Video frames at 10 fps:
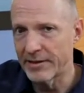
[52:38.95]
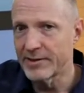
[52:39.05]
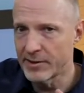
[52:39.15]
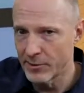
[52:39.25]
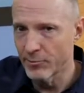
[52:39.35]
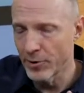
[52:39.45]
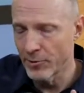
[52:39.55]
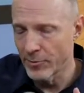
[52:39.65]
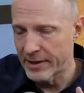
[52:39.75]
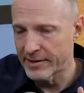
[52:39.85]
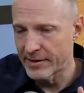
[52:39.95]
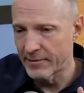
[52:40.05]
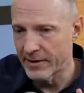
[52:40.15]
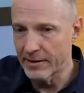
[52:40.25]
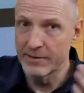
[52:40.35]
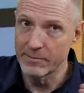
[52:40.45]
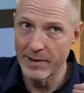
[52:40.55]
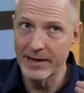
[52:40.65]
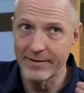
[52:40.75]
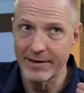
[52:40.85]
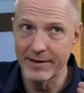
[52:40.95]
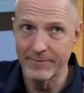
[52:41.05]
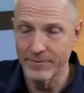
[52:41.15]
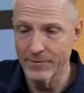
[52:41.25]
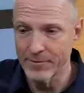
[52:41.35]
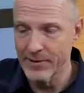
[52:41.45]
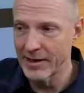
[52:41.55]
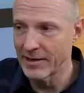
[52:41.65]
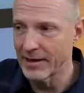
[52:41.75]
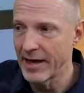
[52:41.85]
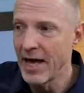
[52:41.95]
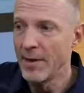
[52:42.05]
This is a road racing thing. This is my thing for cycling.